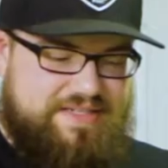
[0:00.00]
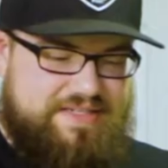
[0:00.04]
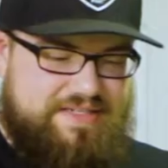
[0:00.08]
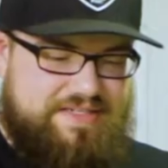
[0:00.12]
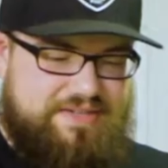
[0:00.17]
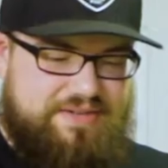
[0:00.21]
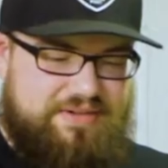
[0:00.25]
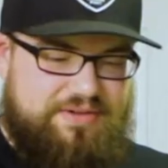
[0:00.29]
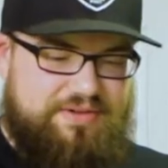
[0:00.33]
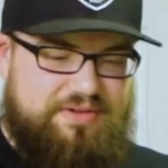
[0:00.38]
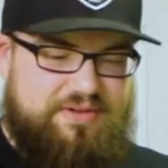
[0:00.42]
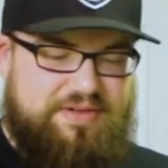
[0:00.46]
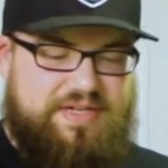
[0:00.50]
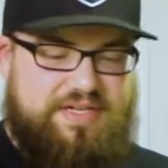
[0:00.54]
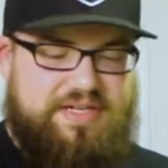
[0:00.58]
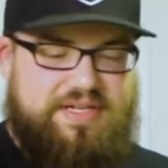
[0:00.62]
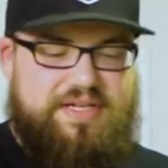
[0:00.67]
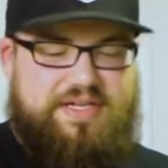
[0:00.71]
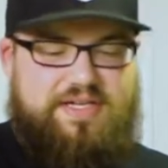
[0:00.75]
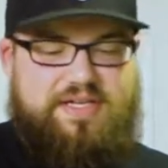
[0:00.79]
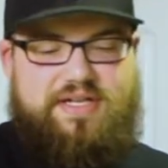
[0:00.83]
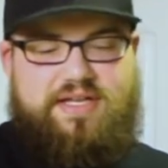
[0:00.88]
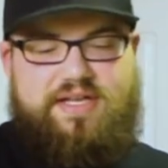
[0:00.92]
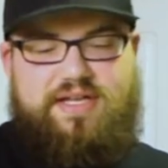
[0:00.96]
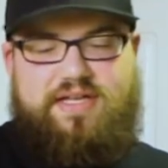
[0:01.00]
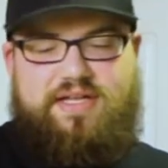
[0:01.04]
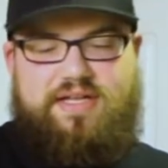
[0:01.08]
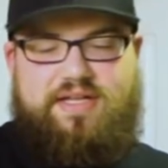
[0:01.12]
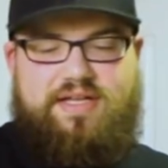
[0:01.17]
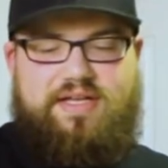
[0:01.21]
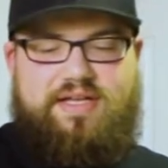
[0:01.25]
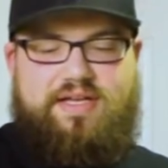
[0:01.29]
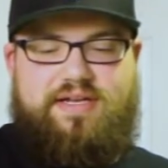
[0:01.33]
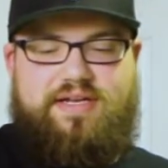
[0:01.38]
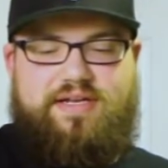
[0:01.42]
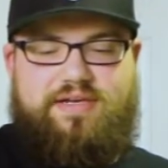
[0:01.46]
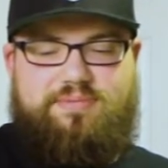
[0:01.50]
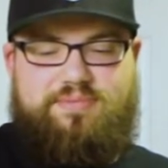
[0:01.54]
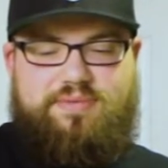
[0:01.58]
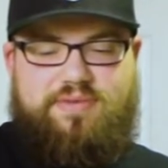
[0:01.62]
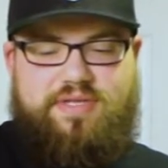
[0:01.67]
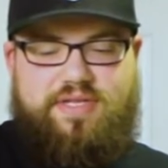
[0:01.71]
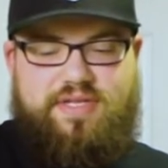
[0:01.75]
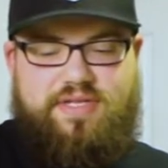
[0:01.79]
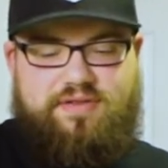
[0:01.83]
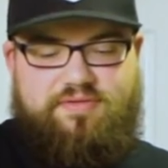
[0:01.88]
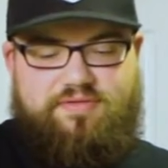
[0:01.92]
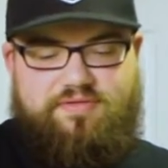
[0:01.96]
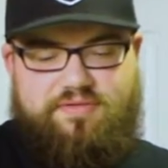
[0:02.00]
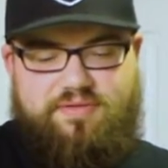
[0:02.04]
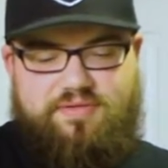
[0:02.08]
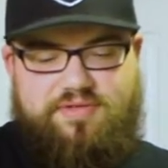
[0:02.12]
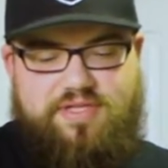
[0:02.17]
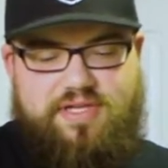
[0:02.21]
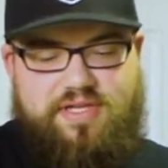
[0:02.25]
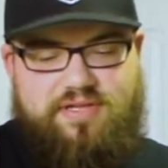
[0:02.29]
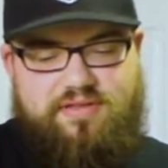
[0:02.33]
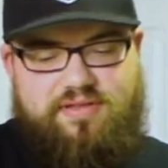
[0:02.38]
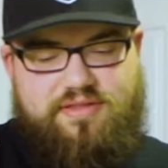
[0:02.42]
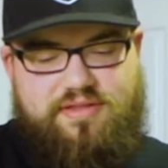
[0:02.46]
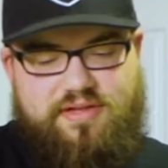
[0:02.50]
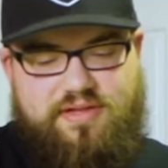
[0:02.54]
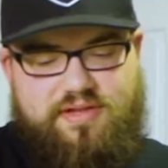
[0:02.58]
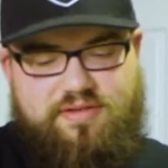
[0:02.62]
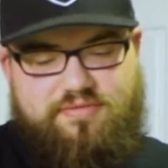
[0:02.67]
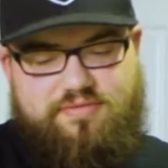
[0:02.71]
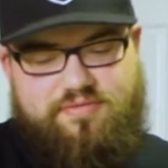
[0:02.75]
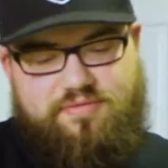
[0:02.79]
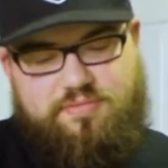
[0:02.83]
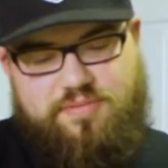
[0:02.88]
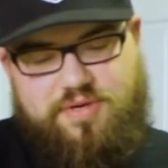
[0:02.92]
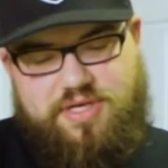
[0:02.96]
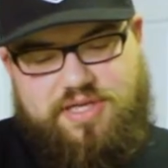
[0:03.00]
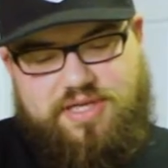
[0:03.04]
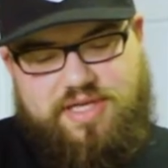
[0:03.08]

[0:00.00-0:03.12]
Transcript: So, I'm going to play Fertile Thicket for my